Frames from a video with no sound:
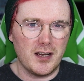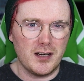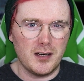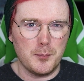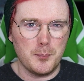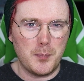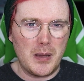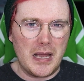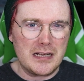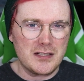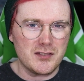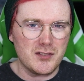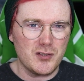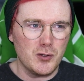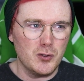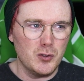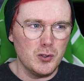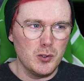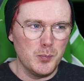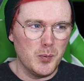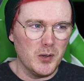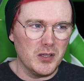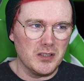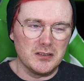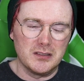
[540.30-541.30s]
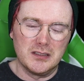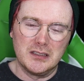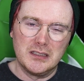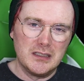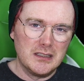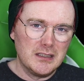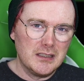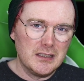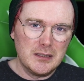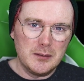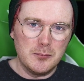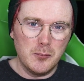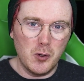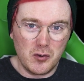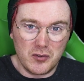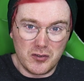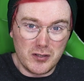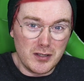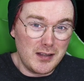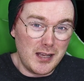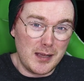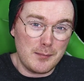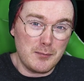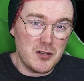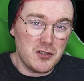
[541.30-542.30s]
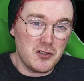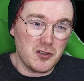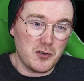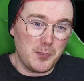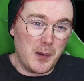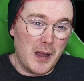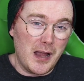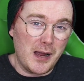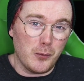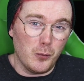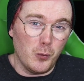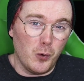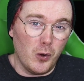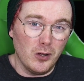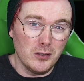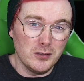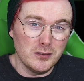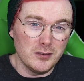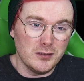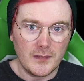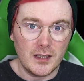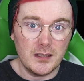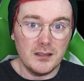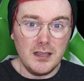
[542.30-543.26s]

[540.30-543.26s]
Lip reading: and pack 2, but most of the time they just pack 1.